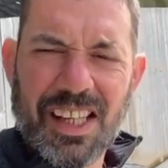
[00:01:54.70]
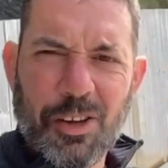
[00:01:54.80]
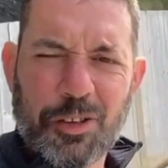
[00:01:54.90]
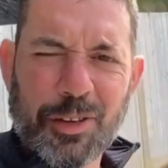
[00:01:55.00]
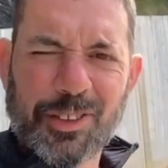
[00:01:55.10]

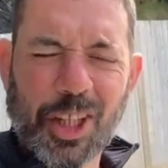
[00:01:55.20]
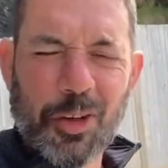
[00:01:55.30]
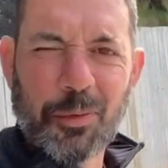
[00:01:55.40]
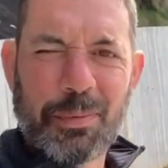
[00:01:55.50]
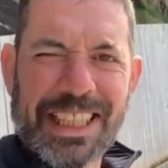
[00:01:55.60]
Ilfracombe
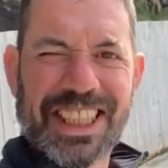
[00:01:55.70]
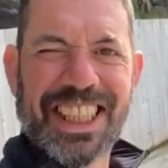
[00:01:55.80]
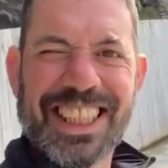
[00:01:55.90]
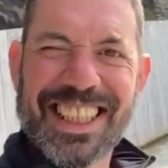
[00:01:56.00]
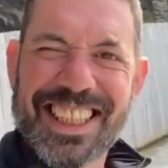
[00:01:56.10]
Tunnel
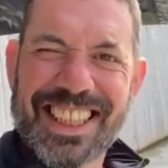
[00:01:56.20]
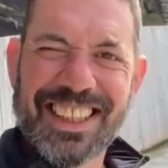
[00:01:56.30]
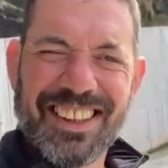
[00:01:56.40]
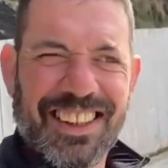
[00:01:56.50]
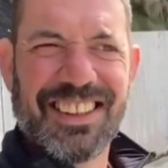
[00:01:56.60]
beaches,
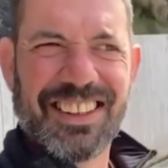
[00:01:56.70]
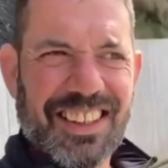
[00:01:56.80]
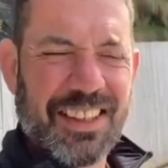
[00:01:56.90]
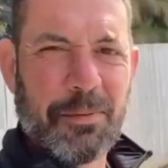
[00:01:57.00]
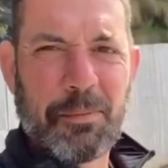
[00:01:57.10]
uh,
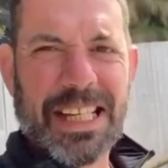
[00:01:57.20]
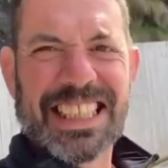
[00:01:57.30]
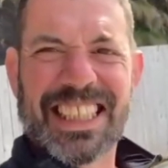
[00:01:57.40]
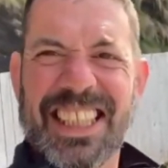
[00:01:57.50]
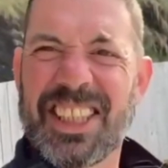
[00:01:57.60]

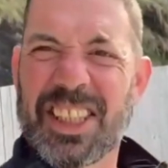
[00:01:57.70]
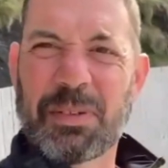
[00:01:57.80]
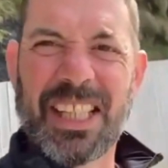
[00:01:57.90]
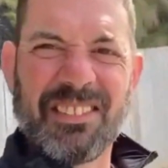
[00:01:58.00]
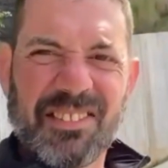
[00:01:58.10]
basically you're just
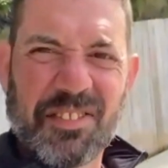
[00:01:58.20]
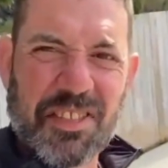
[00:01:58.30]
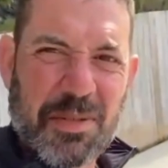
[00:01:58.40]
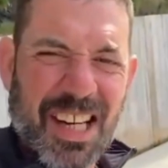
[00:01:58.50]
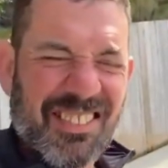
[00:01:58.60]
paying
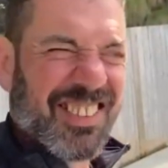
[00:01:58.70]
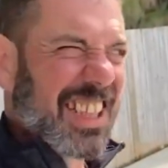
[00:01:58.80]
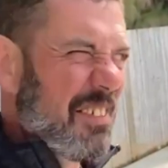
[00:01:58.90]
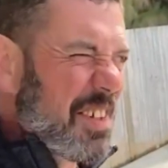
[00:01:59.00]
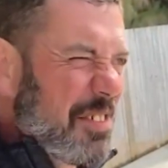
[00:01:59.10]

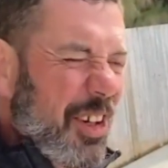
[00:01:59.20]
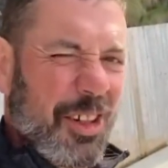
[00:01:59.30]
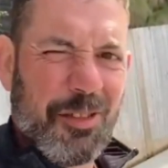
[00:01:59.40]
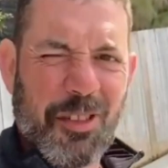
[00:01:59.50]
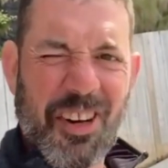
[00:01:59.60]

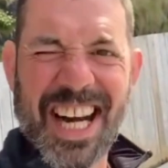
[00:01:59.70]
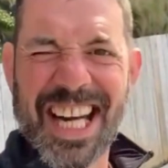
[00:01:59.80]
£3.75 for an